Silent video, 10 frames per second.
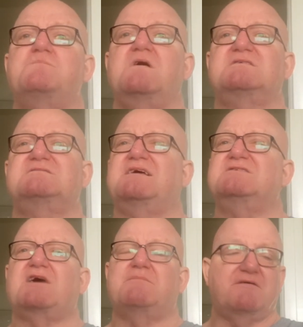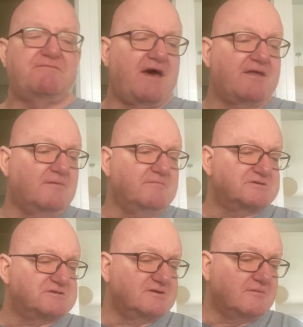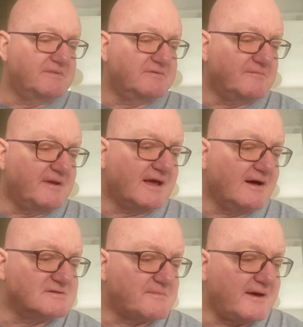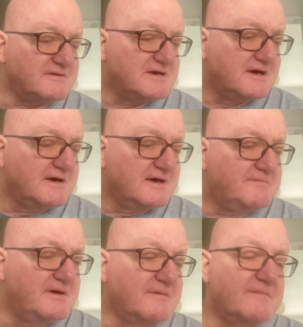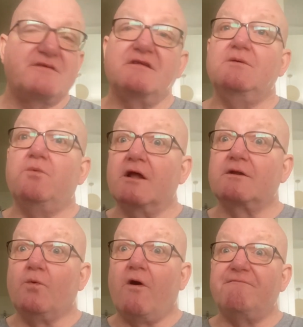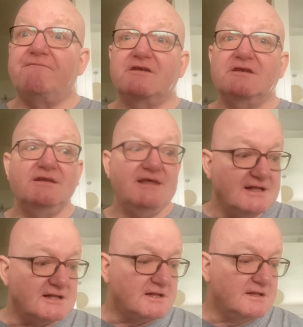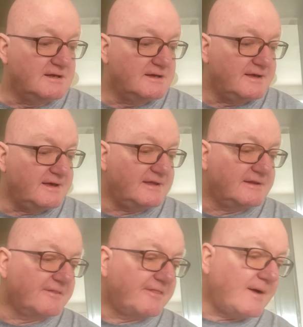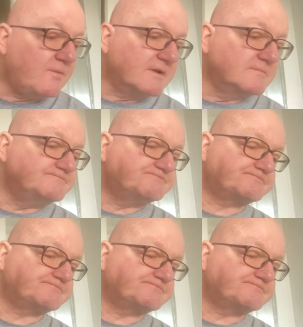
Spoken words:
As I say, scrappy affair, not many goals about. Birmingham City 1, Watford 0 in that one.